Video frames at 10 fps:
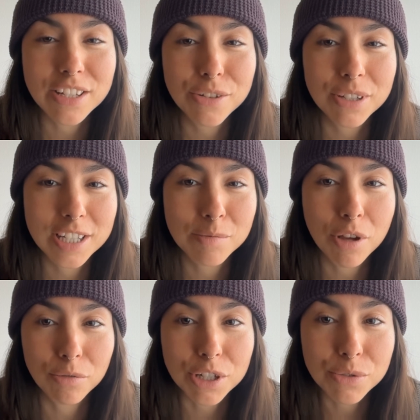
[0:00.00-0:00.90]
doing
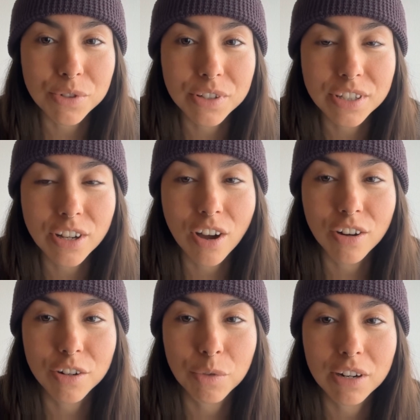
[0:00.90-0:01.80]
small rituals to
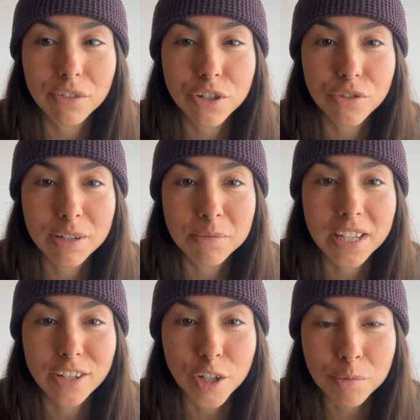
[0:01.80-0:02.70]
honor whatever dreams I
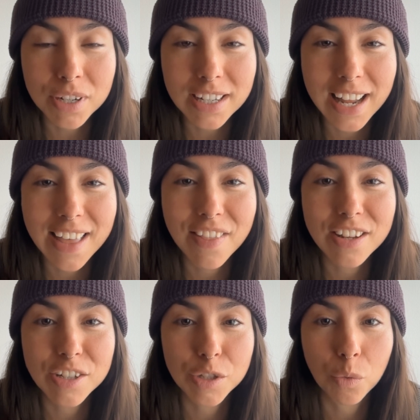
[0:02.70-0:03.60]
interpret, and then
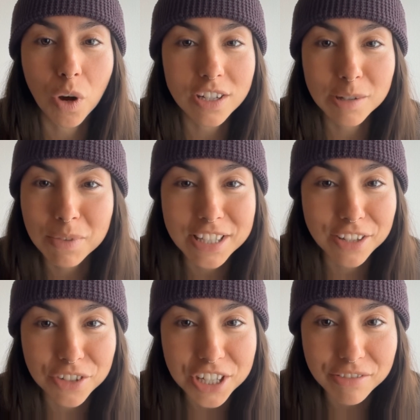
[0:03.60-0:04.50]
just watching
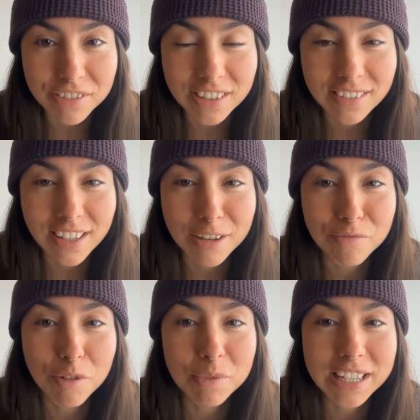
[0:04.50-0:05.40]
myself shift
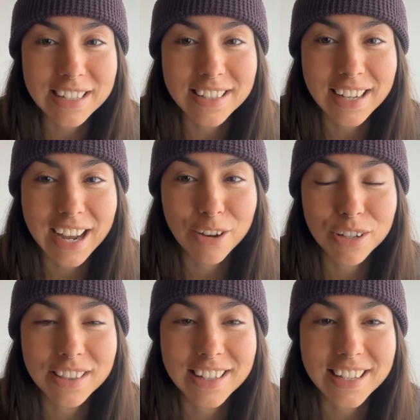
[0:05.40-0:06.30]
from the inside out
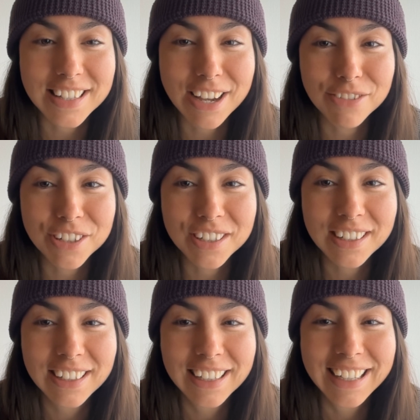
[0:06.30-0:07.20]
in the days after.
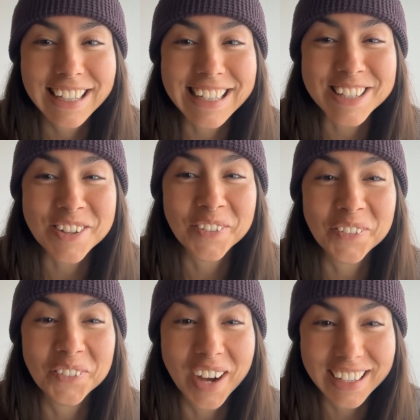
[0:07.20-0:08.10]
It's
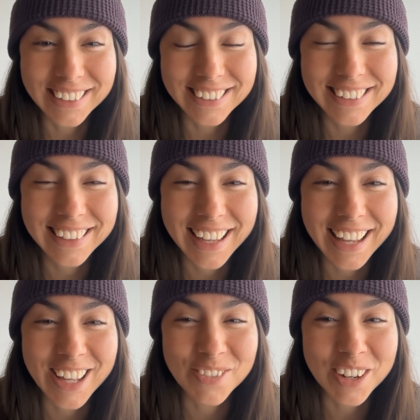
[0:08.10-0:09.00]
wild
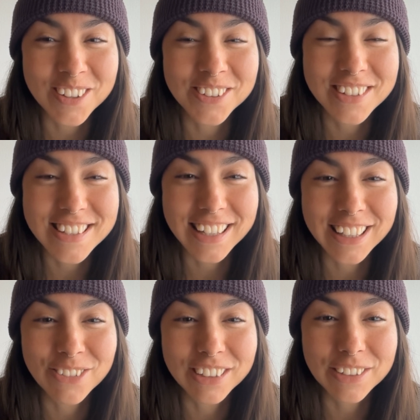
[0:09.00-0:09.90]
and also
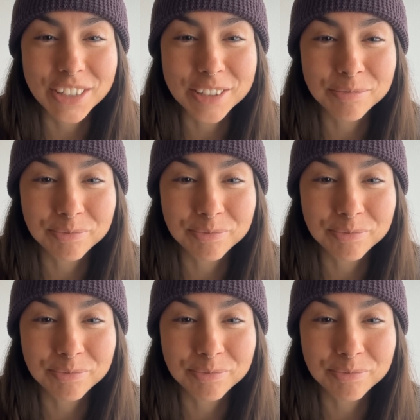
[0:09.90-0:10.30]
insanely relieving.